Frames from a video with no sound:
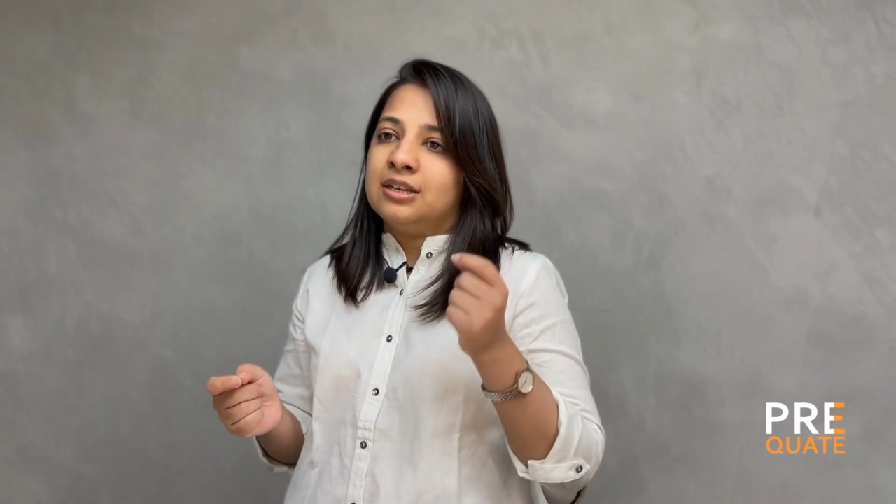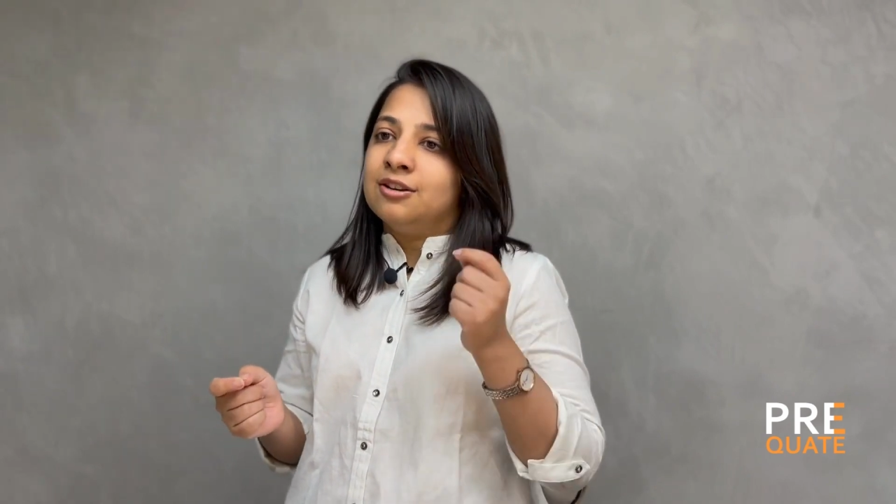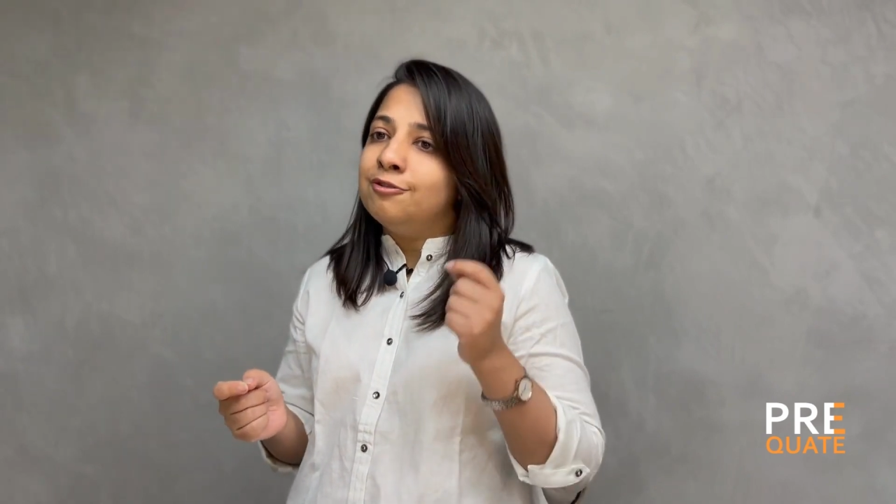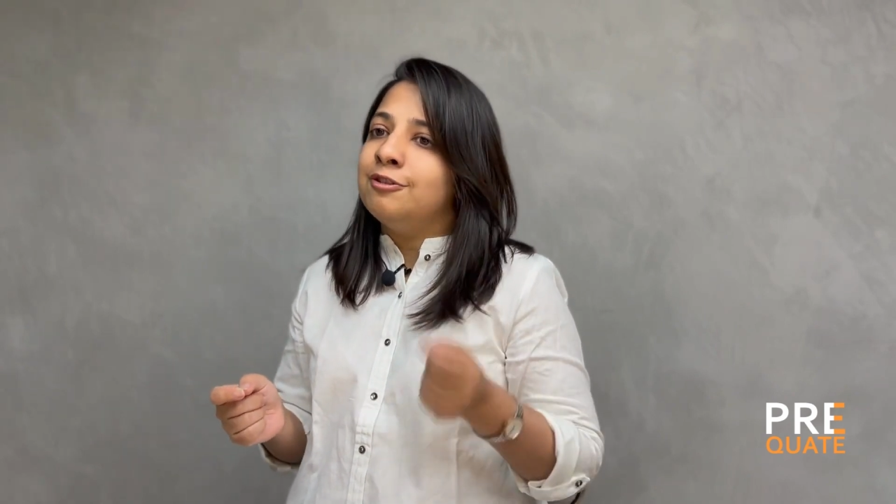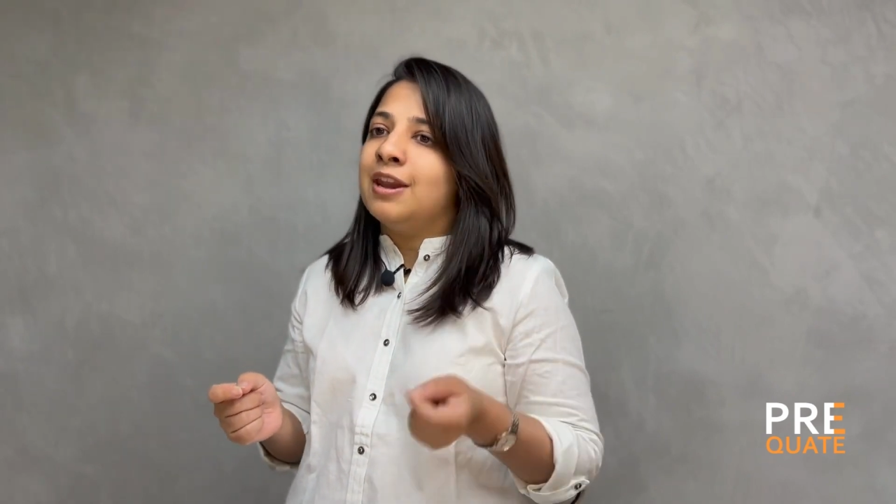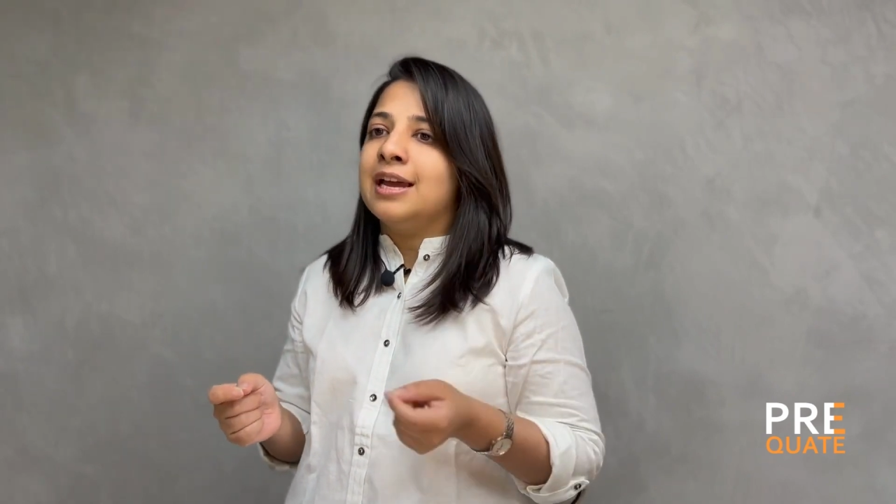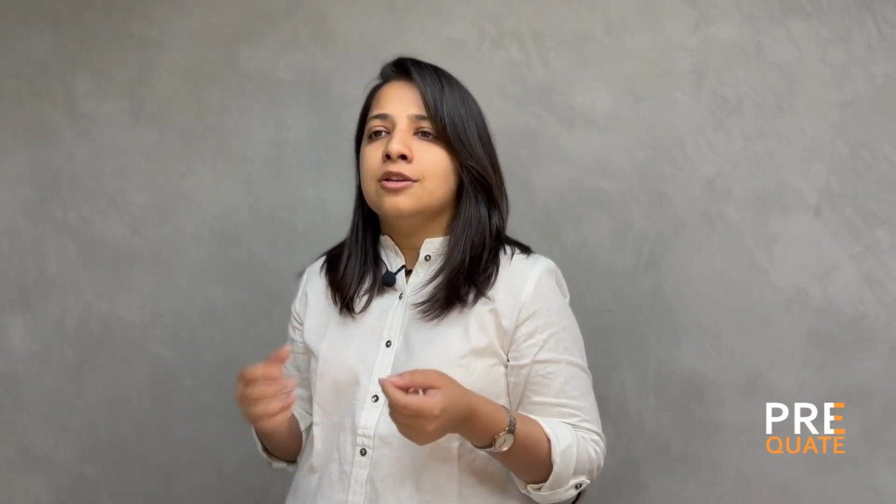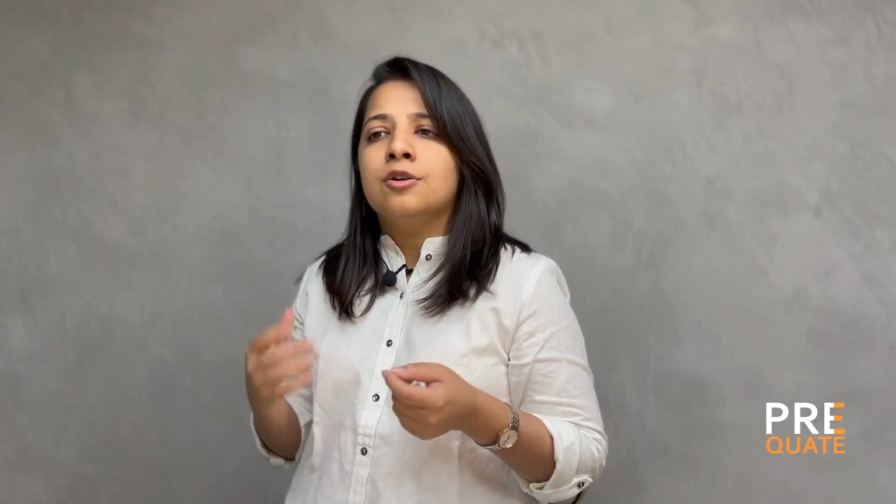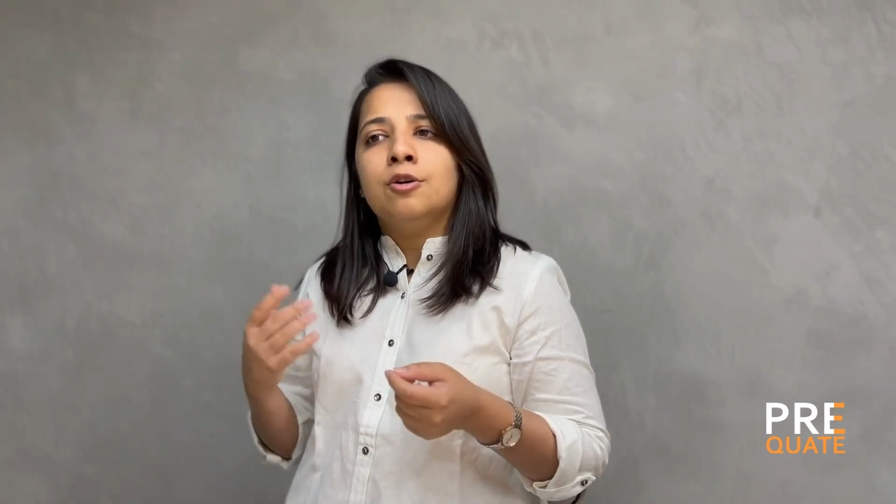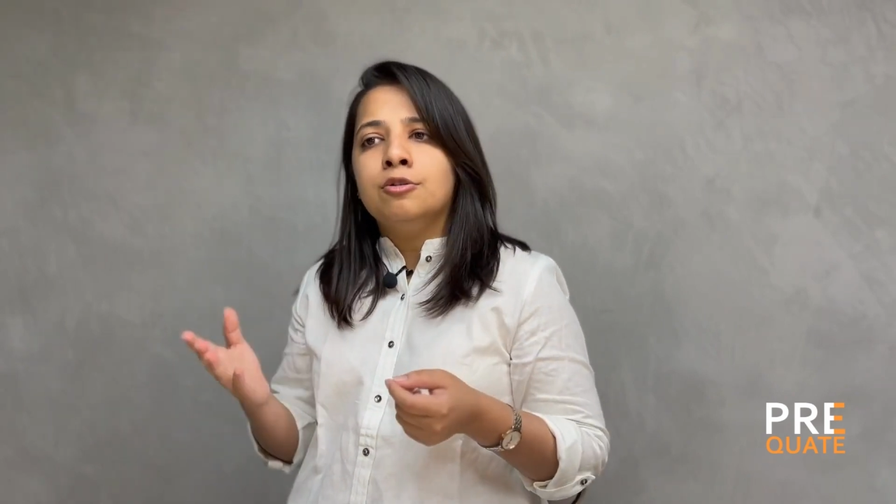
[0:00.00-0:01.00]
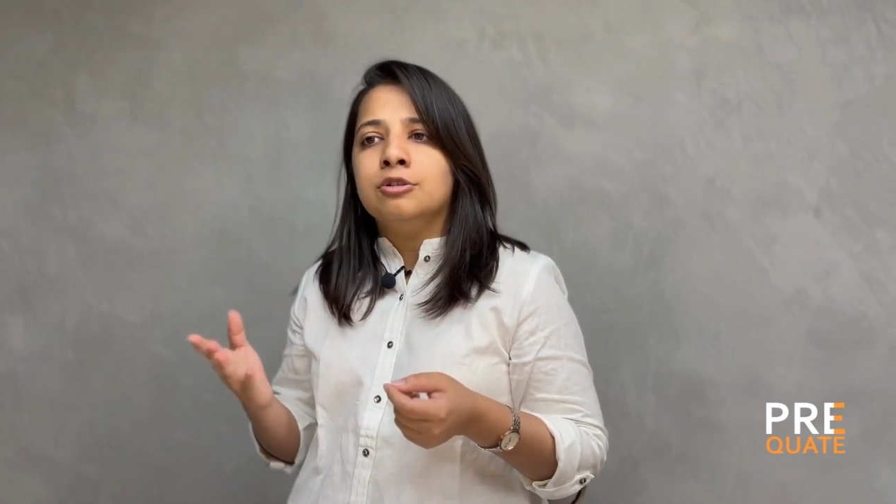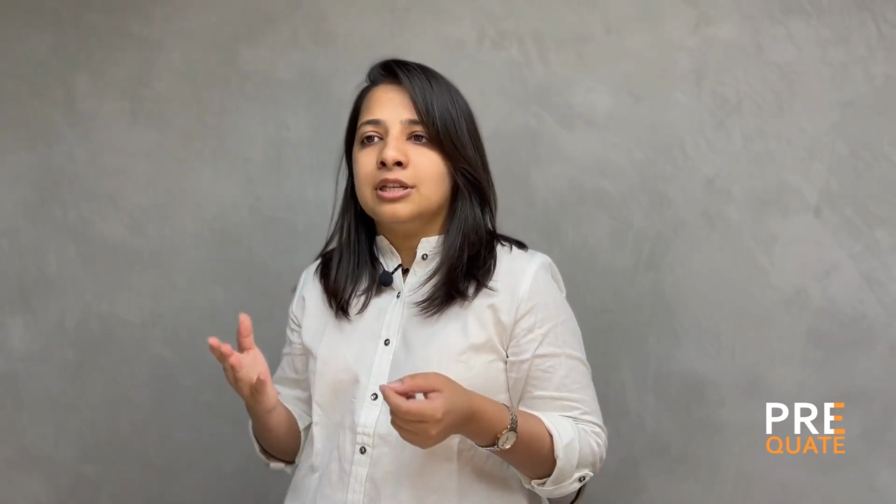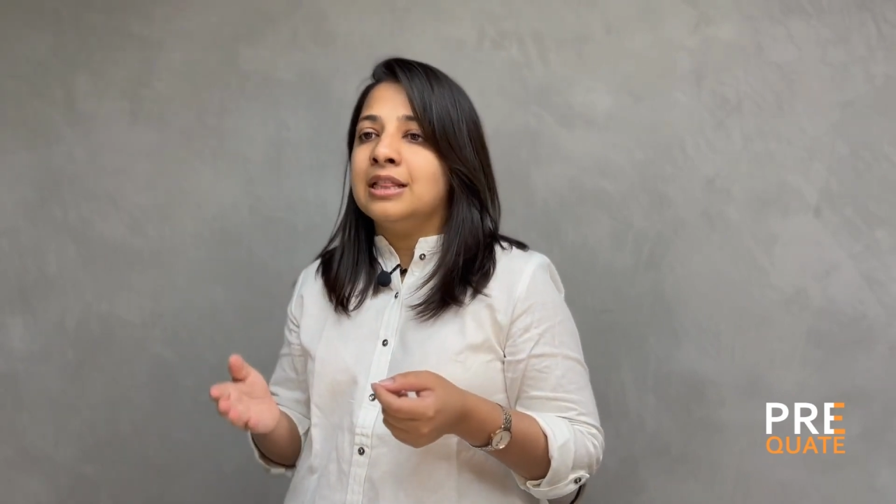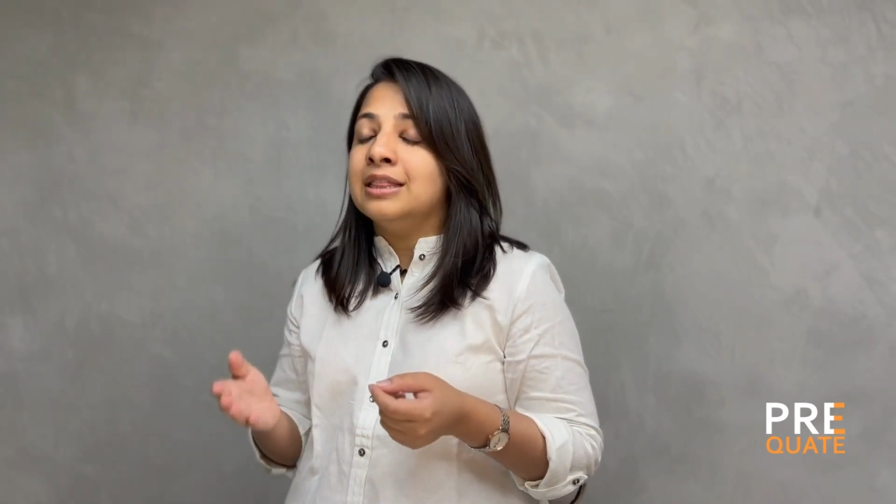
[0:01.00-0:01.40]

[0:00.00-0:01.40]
flight, or hotel,